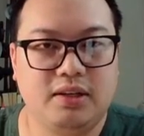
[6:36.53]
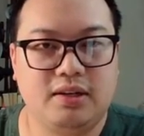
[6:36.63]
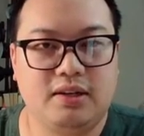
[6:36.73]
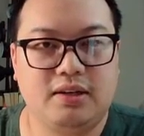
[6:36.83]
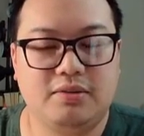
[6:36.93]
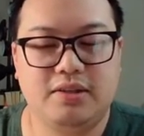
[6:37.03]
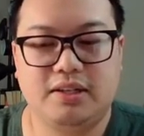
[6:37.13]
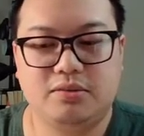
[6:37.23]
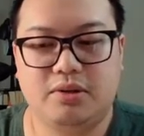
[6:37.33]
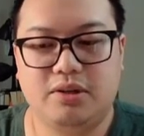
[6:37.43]
and
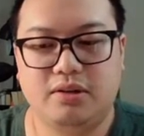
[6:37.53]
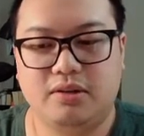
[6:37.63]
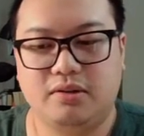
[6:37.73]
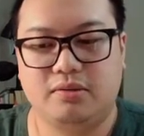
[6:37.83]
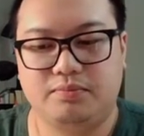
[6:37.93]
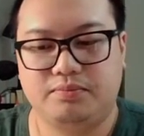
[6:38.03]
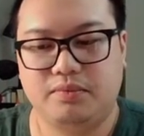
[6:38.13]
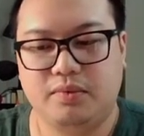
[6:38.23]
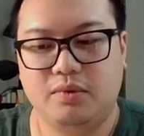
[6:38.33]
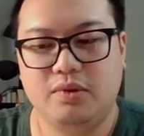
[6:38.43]
that's where
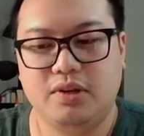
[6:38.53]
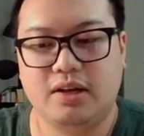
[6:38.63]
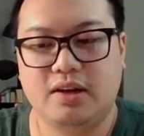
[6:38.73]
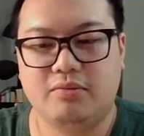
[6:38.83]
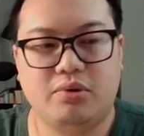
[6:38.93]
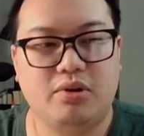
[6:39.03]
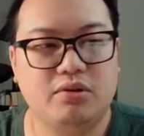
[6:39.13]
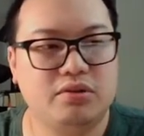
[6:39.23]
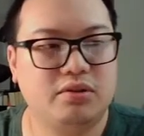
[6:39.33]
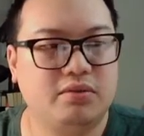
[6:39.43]
you can have
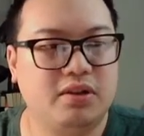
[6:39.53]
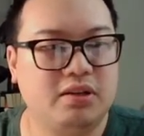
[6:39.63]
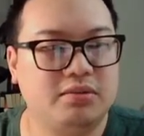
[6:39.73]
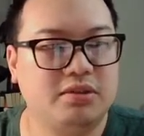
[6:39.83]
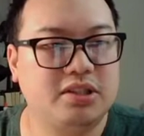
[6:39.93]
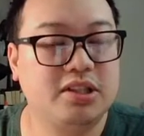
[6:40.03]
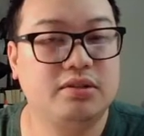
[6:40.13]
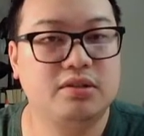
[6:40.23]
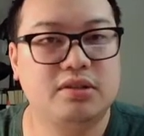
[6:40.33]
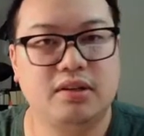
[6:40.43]
pros when it comes to
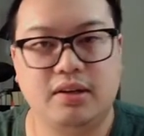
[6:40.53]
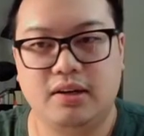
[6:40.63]
singles.